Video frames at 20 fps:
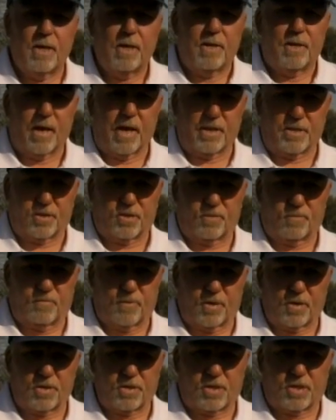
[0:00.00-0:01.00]
That's your
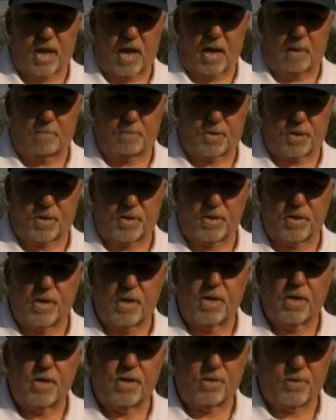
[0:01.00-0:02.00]
first option.
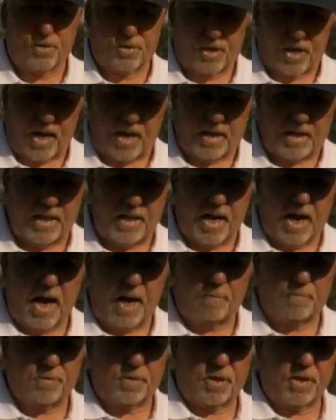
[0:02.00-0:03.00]
Your second
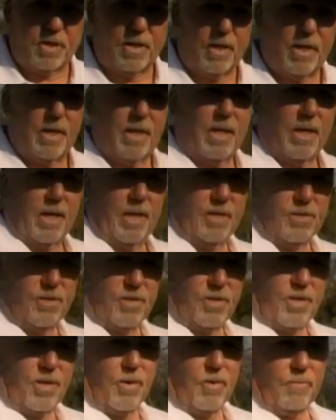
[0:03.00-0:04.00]
option is
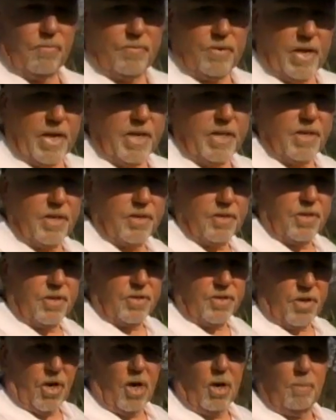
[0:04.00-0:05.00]
you need to
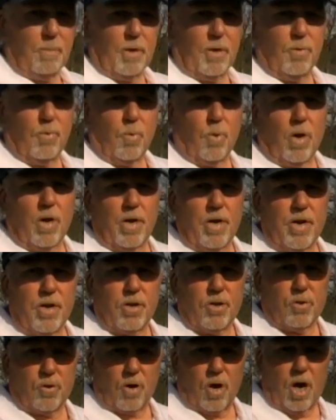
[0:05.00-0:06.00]
determine where you
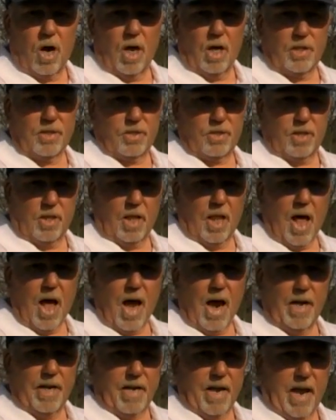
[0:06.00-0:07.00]
crossed the
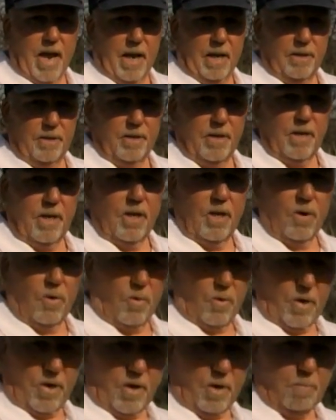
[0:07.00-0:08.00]
line at,
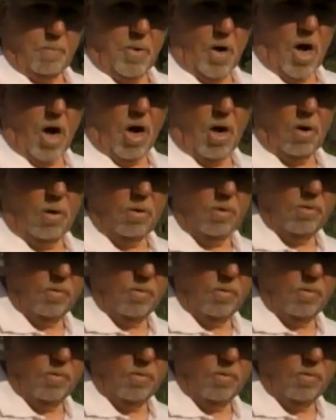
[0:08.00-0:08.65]
where your ball